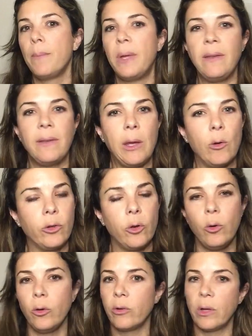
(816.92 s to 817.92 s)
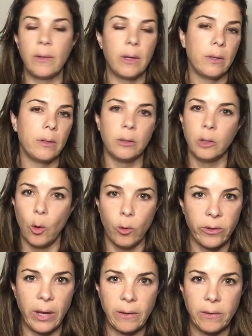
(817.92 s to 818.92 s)
PCO2s in the low
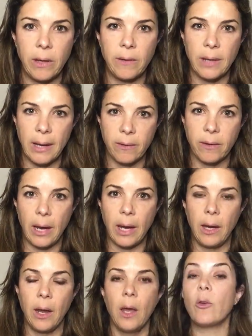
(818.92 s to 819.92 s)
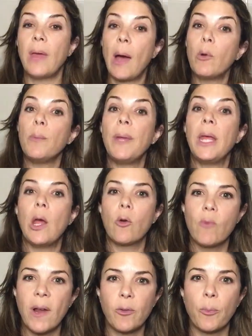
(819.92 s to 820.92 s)
60s, let's say. So that would be a
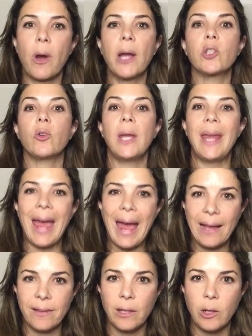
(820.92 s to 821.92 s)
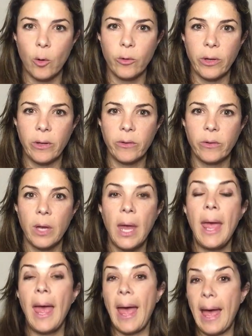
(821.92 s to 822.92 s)
respiratory acidosis
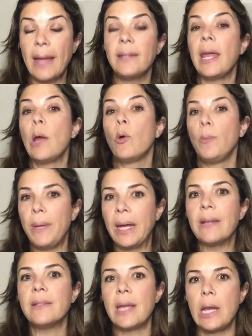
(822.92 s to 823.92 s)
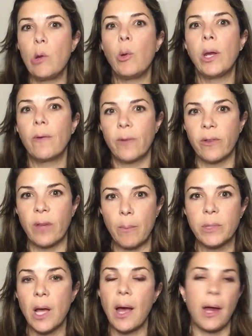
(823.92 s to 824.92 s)
and it would be continuing for
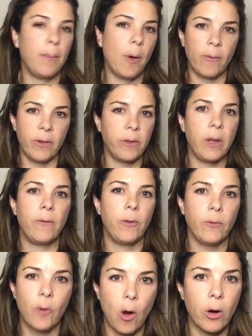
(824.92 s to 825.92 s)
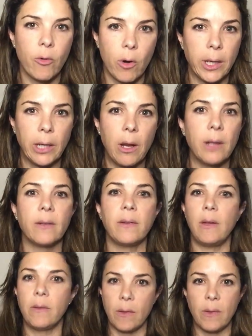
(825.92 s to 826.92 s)
some time. Obviously, if you've got chronic lung
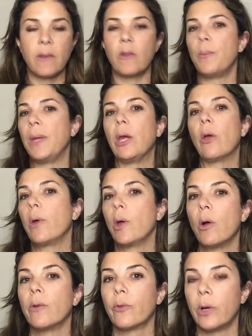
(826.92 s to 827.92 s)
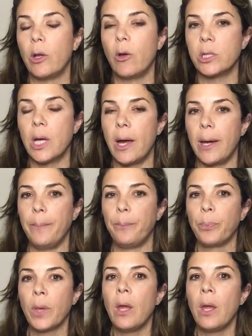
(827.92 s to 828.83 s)
disease and this has been going on for a long time,